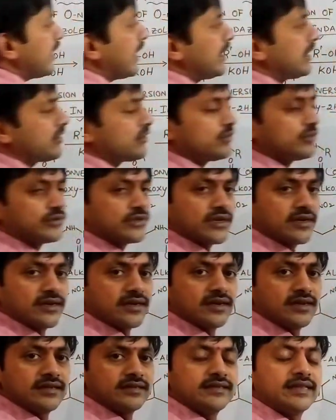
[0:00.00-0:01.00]

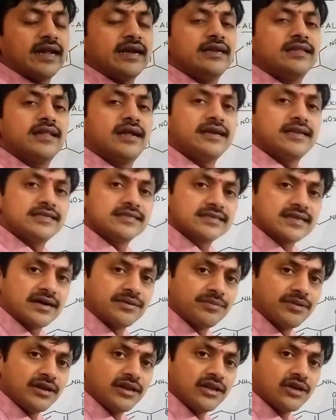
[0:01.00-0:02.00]
nitrogen, then that is
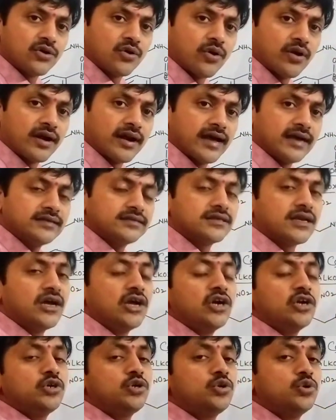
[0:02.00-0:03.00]
commonly called as
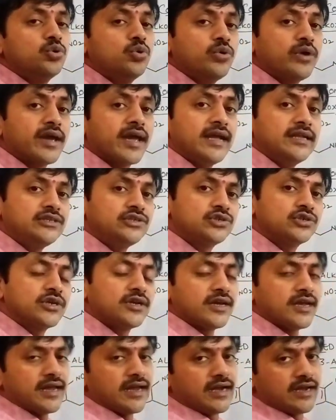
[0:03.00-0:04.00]
2H
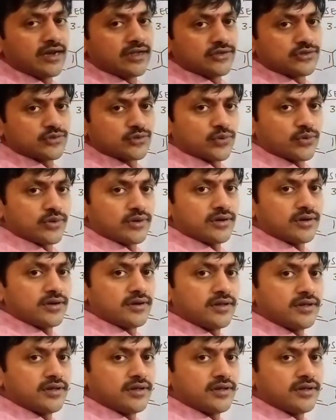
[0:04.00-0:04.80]
indazole.